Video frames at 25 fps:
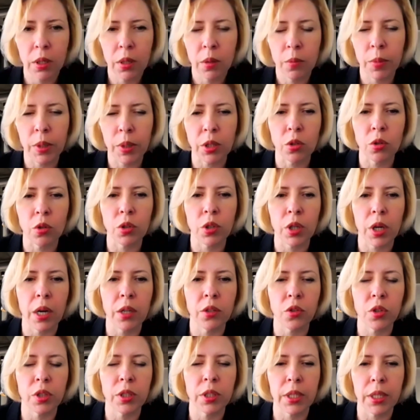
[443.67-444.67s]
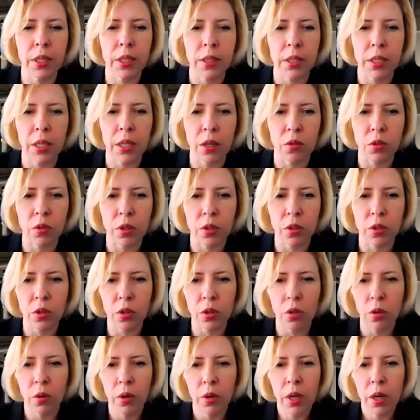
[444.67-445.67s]
but not 110,000.
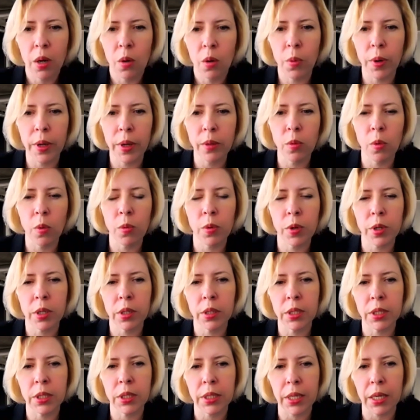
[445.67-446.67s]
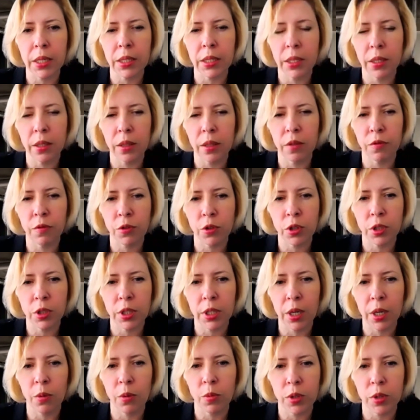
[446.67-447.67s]
So when we were discussing it the first
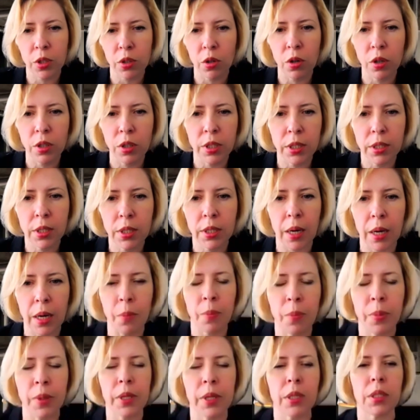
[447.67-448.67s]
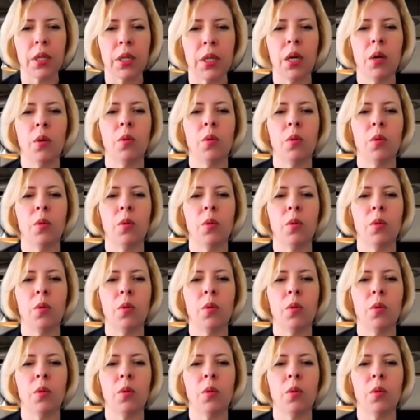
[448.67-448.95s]
time with audit companies,